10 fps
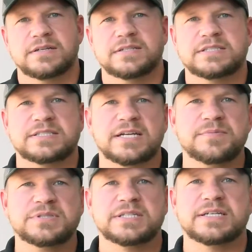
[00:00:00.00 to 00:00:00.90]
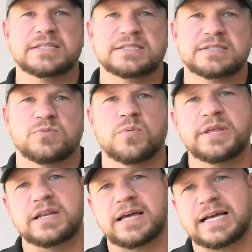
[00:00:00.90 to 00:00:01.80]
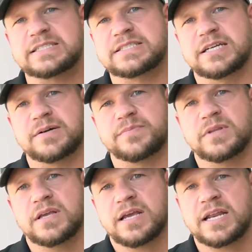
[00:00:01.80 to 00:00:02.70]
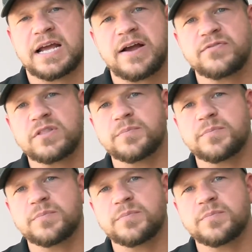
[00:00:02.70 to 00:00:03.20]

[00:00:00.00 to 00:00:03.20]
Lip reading: Step 6 will be the last step, and after the